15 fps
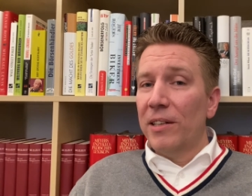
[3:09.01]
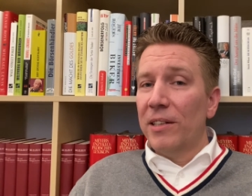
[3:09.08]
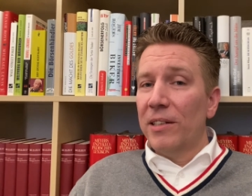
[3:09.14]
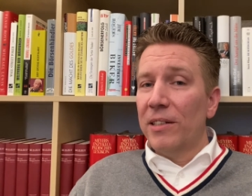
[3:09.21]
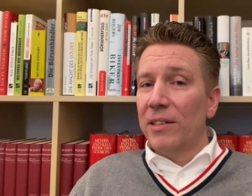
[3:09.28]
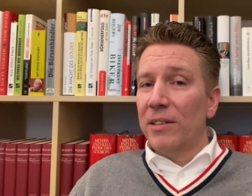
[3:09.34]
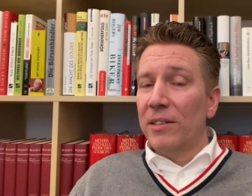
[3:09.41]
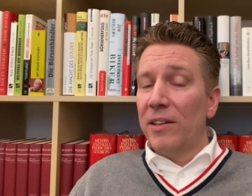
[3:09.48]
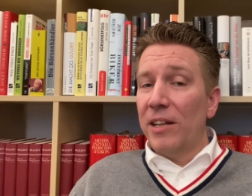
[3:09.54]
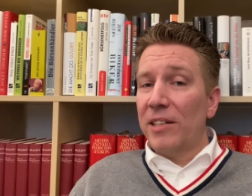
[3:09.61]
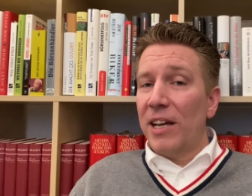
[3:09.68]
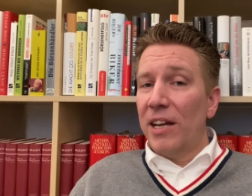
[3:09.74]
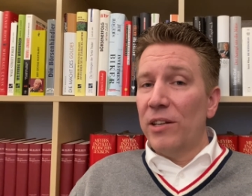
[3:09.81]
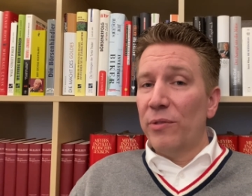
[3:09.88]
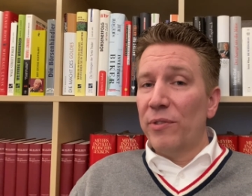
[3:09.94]
That
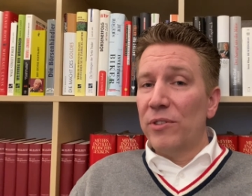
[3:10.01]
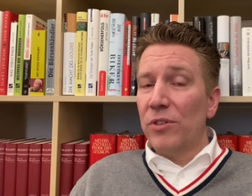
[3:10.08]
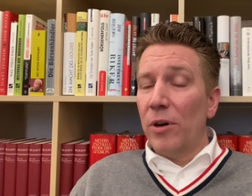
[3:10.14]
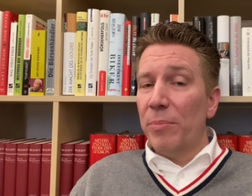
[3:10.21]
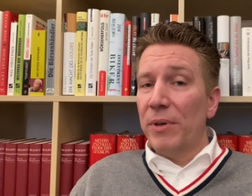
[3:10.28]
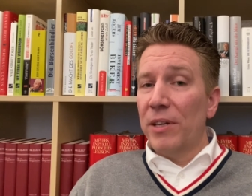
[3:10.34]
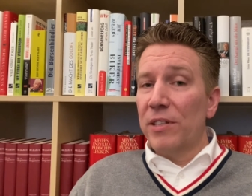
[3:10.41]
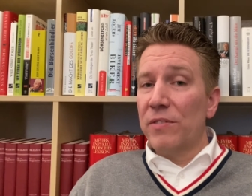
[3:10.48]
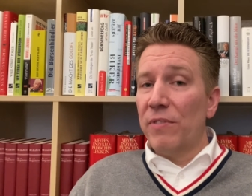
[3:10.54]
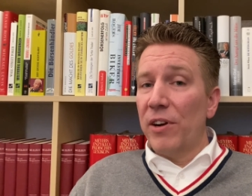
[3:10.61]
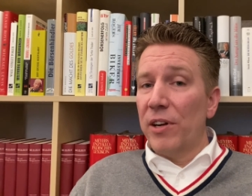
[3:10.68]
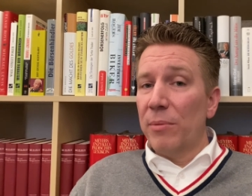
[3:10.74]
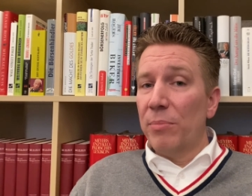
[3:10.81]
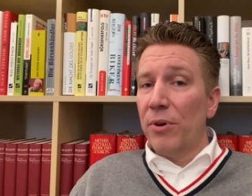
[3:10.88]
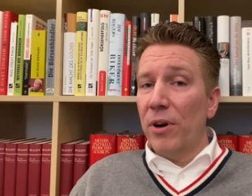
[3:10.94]
kind of a topic is
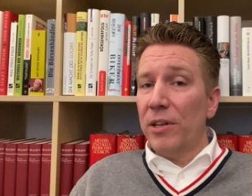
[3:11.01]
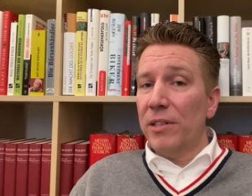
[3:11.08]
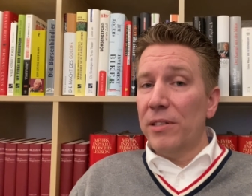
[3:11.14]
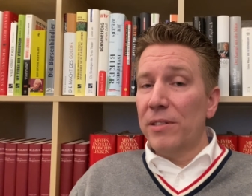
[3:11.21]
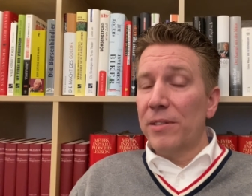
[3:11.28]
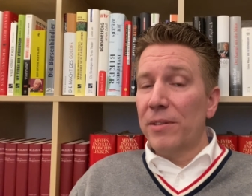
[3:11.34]
very important.